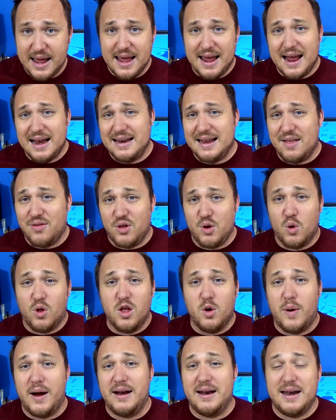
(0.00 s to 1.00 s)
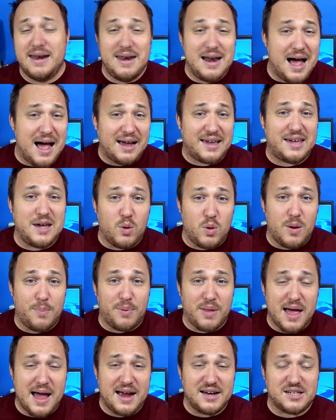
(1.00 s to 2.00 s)
And yet the only way to not get
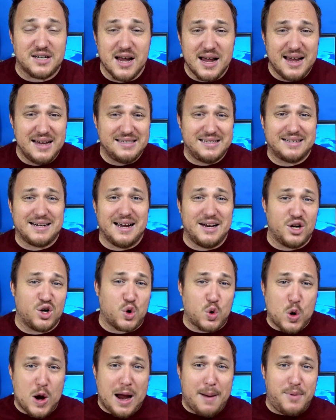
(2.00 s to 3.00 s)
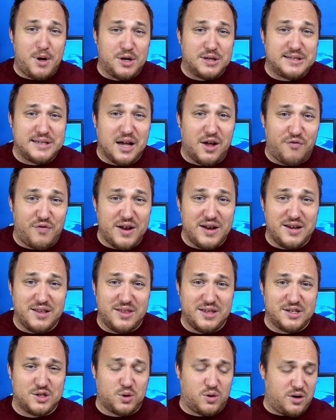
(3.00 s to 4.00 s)
whiplash is to kind of cram yourself into
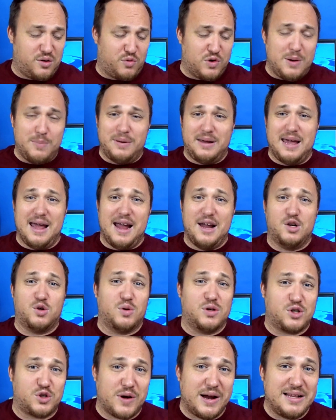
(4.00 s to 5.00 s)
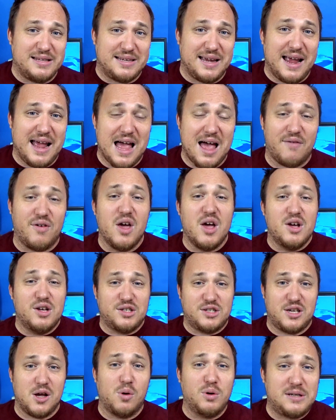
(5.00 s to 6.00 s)
the sort of rib cage restraints they have
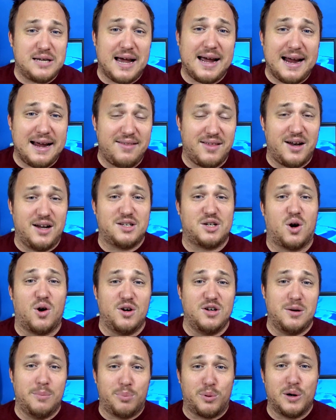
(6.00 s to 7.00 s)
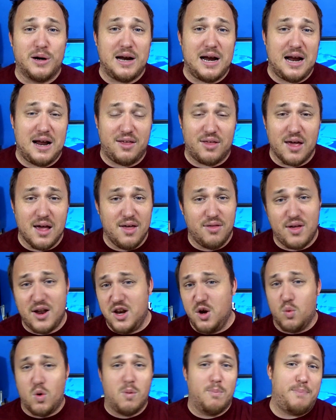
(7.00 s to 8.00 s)
so tight that it's hard to breathe. Then
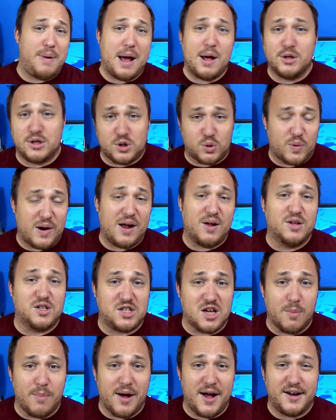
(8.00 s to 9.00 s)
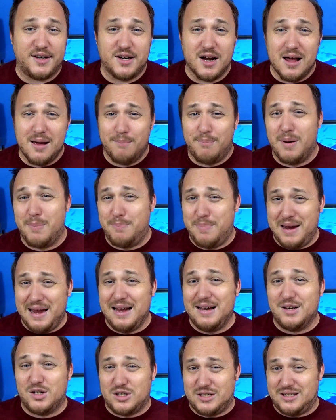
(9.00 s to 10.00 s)
you won't bounce around so much, but
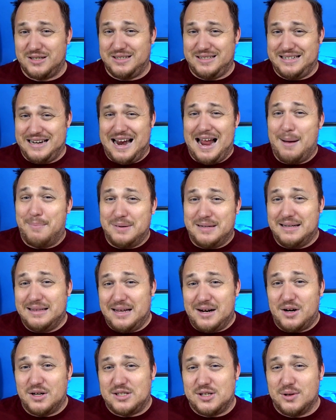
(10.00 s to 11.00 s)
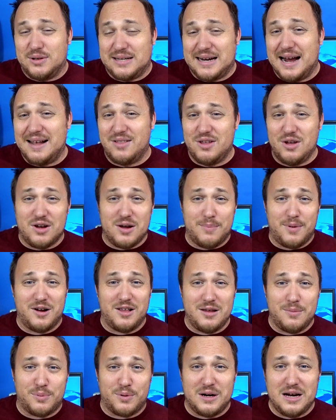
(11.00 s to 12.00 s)
being jammed in there so tight that you can
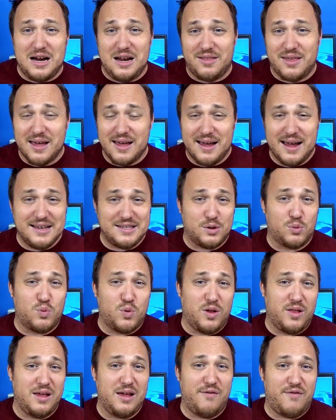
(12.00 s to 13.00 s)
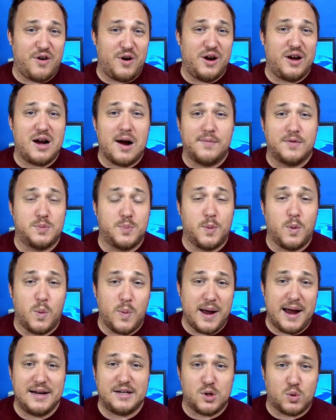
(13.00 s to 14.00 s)
barely breathe isn't really a very comfortable
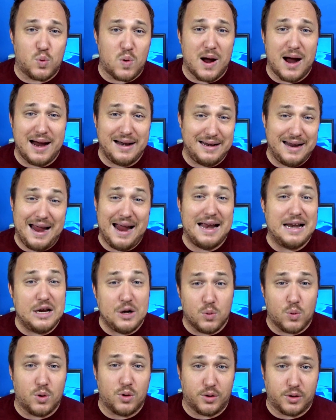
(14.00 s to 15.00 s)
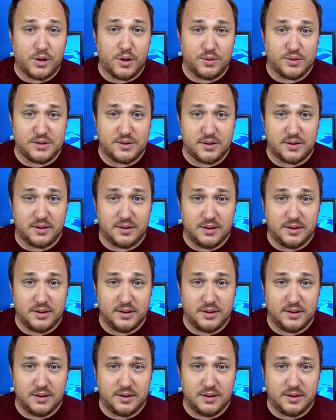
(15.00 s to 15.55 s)
way to ride any roller coaster.